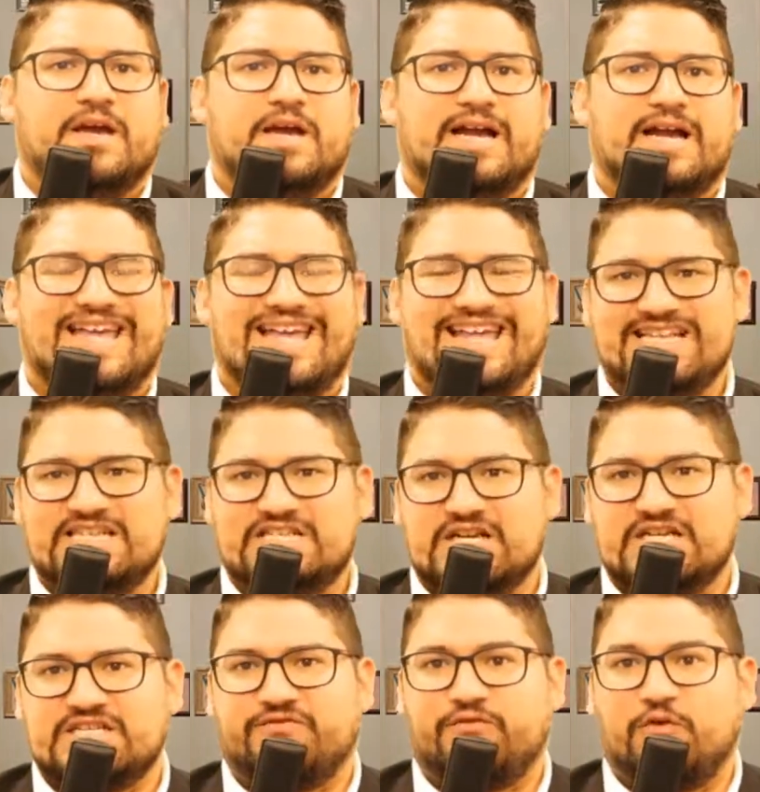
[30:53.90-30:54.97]
it is
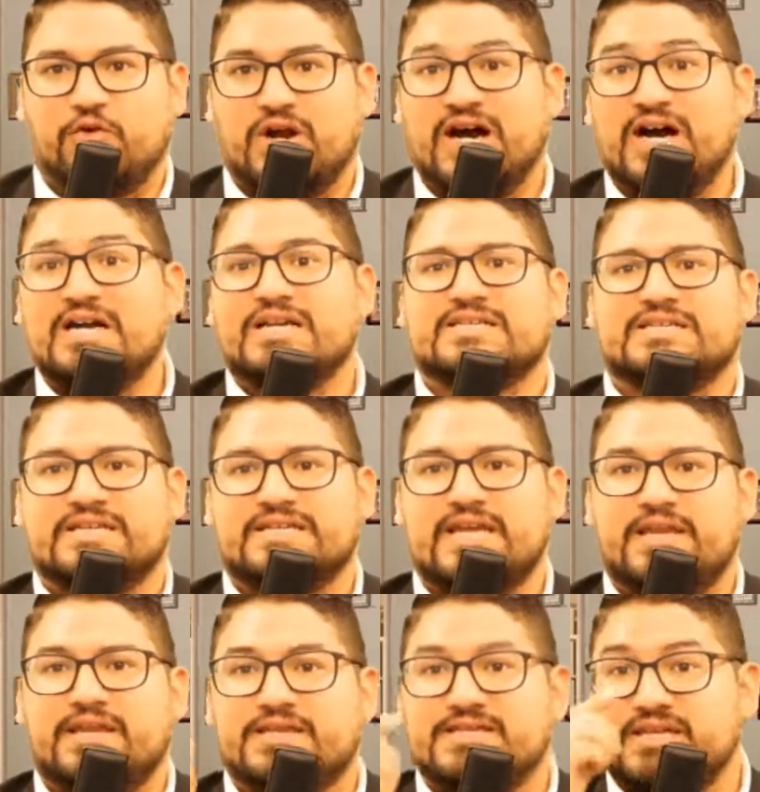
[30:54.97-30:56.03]
just for us to
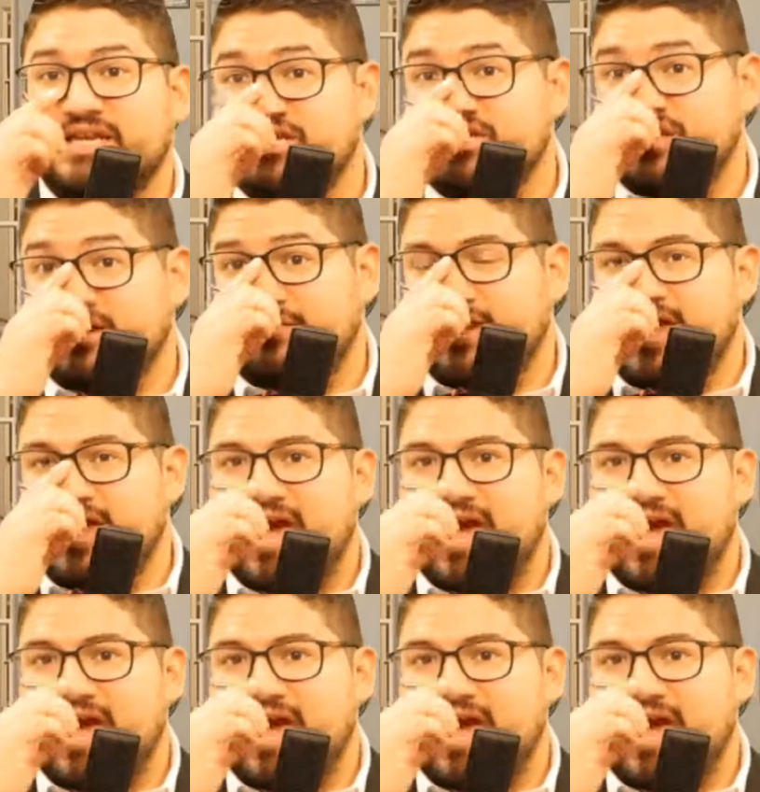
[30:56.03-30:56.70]
take this initiative.